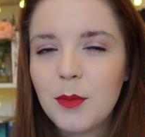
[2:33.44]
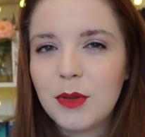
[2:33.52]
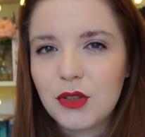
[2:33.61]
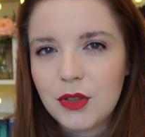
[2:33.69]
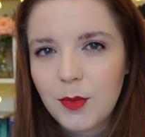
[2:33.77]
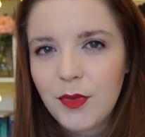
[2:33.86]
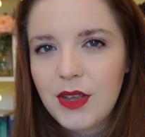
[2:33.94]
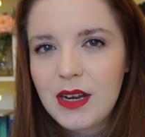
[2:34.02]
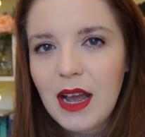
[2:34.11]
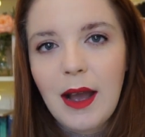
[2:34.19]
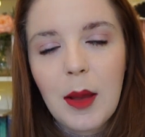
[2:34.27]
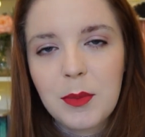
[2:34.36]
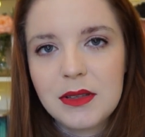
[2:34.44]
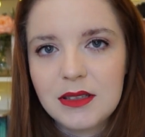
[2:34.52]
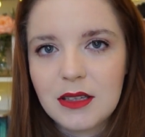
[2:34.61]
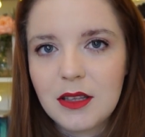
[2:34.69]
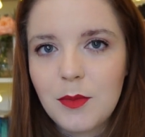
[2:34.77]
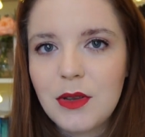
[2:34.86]
but something happens
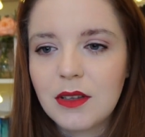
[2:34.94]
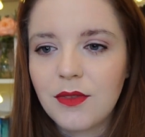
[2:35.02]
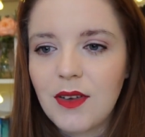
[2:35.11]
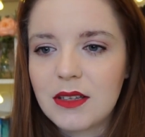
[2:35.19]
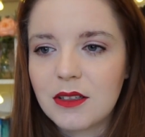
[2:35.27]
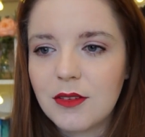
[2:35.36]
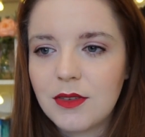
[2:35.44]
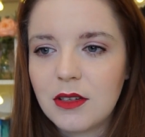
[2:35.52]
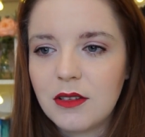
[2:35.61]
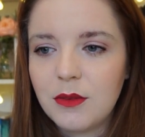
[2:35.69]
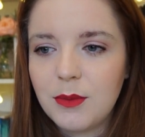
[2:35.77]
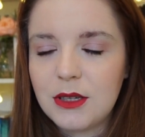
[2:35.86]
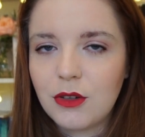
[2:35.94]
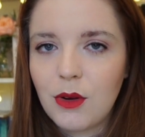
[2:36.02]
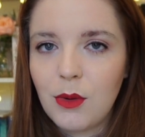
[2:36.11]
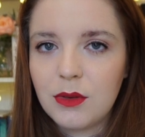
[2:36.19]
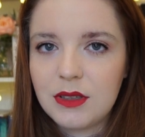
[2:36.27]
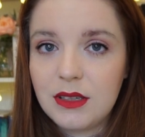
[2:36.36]
at the music festival which
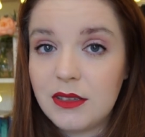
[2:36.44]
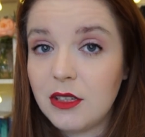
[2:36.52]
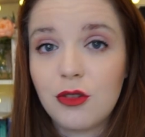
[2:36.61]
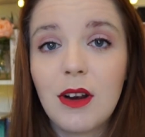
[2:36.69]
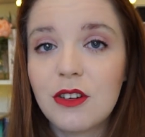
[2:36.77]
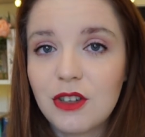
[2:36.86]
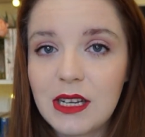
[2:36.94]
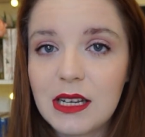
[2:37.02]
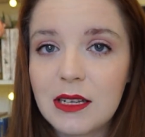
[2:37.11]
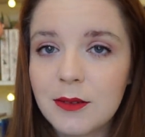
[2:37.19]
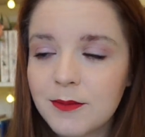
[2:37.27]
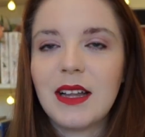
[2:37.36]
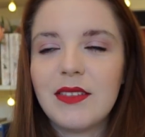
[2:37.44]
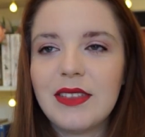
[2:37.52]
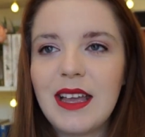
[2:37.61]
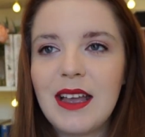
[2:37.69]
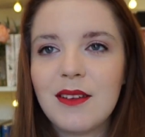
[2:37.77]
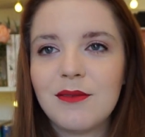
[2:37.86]
causes a tragedy and
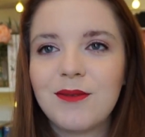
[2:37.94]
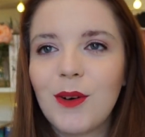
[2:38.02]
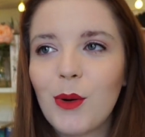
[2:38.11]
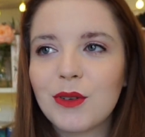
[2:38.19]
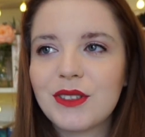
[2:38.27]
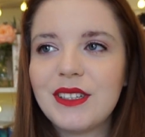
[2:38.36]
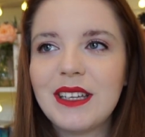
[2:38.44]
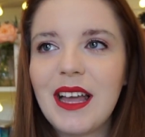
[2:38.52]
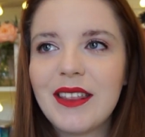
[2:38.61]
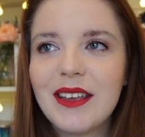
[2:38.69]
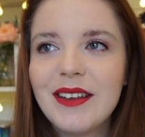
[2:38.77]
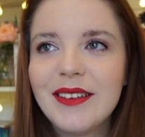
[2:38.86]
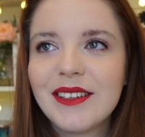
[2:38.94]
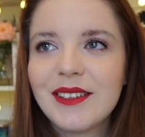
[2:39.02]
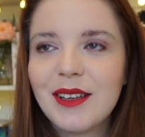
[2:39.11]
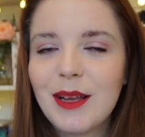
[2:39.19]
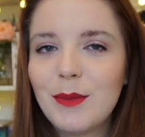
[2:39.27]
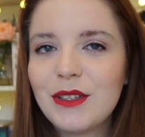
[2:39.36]
they're forced together.
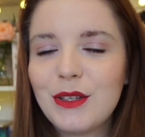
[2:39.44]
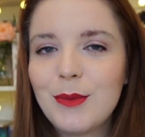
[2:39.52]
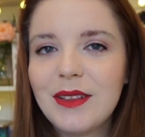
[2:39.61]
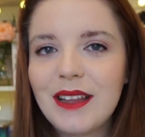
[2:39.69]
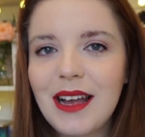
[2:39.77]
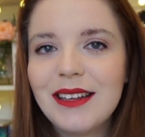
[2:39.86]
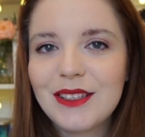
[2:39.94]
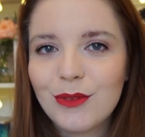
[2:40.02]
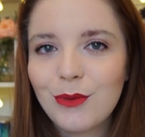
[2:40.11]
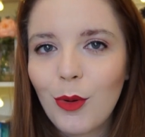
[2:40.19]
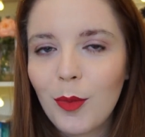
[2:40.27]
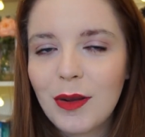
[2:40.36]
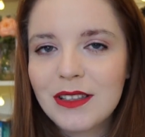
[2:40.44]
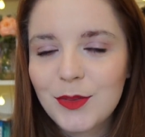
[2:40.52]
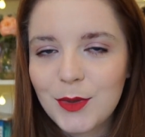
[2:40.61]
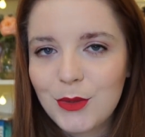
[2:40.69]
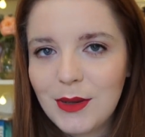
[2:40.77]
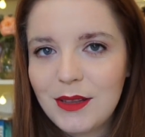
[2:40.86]
I'm assuming that is the romance
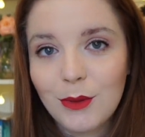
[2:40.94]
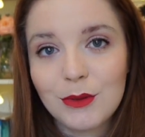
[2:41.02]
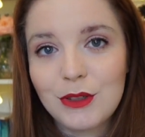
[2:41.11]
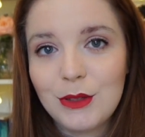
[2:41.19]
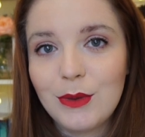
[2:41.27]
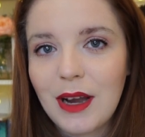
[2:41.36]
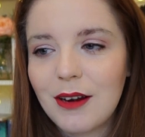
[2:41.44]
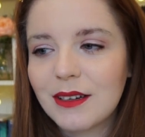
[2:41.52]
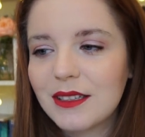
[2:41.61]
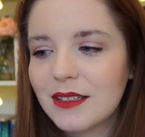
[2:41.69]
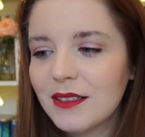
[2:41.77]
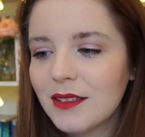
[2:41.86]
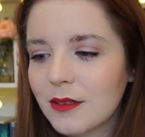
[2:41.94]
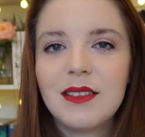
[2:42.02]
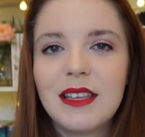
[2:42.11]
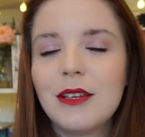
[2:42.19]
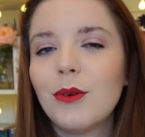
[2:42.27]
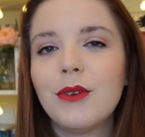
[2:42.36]
between those 2 characters.
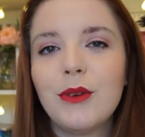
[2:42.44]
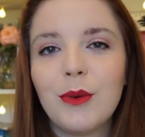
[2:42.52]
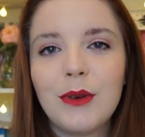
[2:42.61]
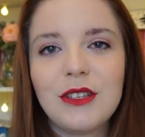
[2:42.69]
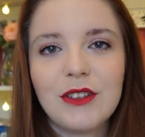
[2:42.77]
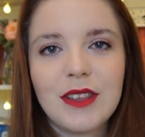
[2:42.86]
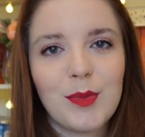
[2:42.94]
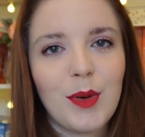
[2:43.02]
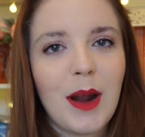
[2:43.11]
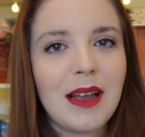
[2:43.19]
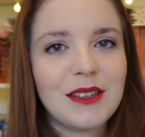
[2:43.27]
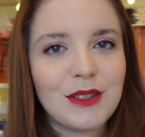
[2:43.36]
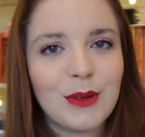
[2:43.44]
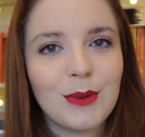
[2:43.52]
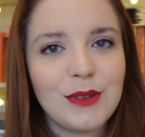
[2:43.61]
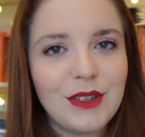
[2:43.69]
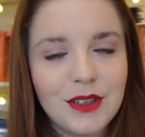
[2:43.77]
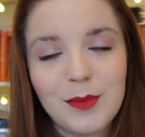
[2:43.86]
They don't know each other prior to
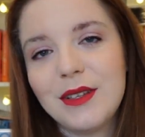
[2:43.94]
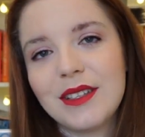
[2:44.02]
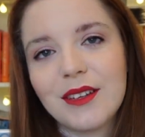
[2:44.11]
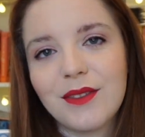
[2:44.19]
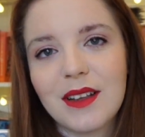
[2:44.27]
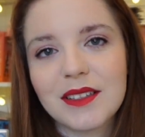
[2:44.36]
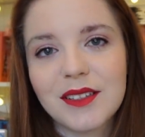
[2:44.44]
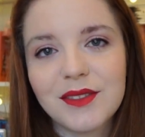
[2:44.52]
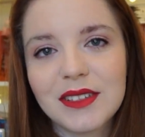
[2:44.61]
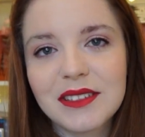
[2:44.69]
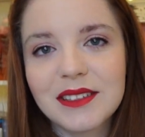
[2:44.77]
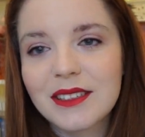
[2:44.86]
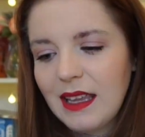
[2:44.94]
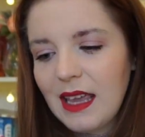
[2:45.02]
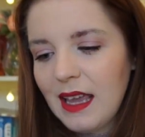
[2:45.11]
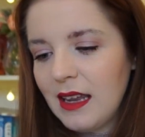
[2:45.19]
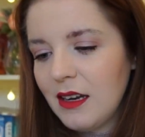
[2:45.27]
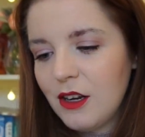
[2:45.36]
going to the music festival.
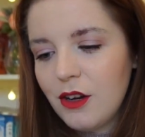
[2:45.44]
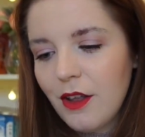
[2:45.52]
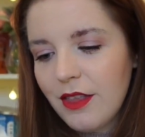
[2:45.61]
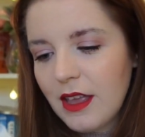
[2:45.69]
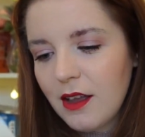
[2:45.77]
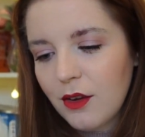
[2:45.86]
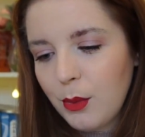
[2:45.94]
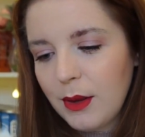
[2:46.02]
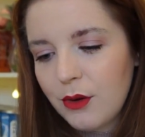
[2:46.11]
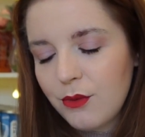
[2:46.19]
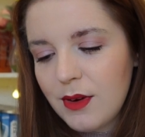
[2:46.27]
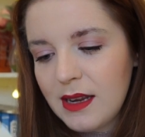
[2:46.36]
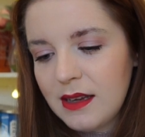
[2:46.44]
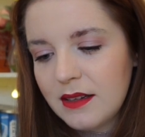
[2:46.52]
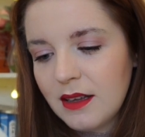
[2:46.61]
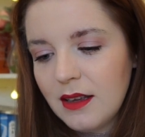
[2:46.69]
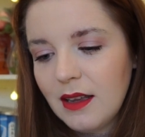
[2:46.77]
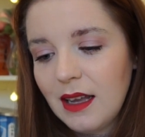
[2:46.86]
Again, another quick
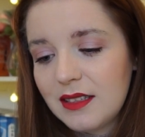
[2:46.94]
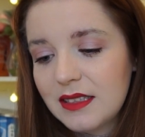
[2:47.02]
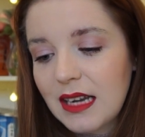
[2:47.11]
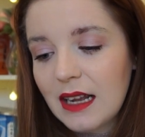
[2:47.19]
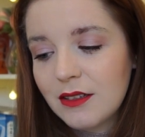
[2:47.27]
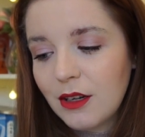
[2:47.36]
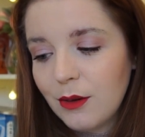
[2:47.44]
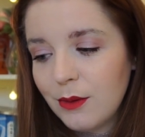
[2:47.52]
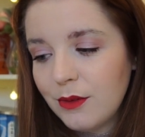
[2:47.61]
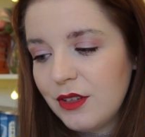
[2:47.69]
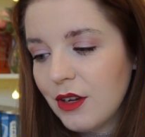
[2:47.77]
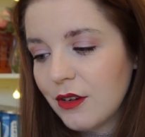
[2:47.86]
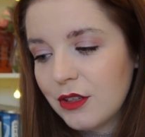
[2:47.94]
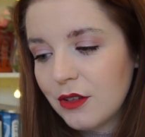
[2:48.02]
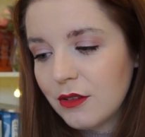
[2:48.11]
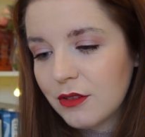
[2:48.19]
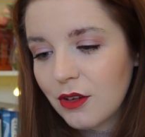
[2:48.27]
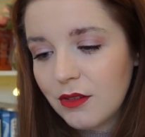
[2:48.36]
read. A standalone young
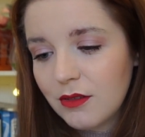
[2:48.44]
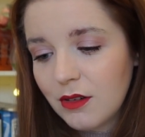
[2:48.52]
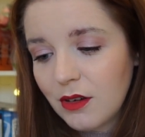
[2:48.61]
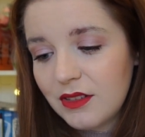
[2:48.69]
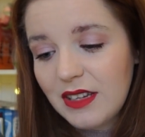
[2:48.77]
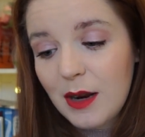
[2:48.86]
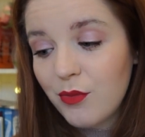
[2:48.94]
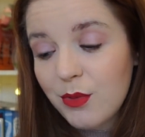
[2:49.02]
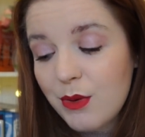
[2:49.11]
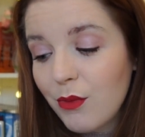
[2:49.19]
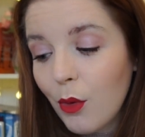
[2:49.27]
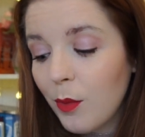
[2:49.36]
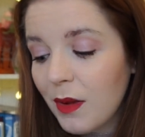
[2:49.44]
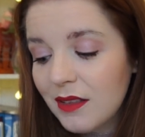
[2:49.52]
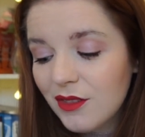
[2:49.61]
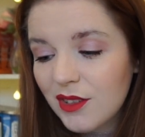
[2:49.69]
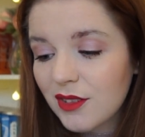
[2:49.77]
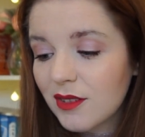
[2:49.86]
adult contemporary
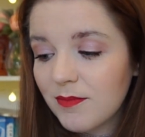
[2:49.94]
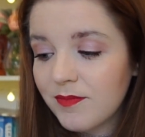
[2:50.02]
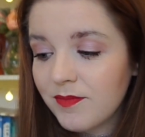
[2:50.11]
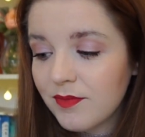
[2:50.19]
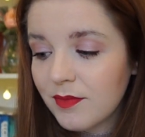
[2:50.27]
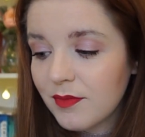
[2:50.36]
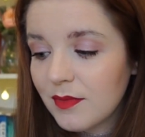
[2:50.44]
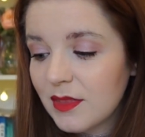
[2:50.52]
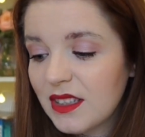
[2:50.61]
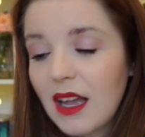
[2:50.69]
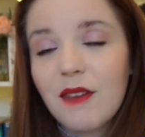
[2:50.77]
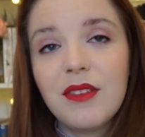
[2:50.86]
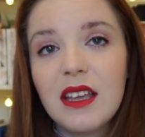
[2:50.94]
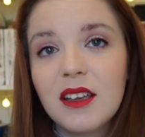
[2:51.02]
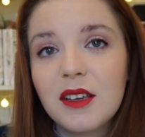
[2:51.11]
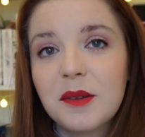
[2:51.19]
romance. Sapphic.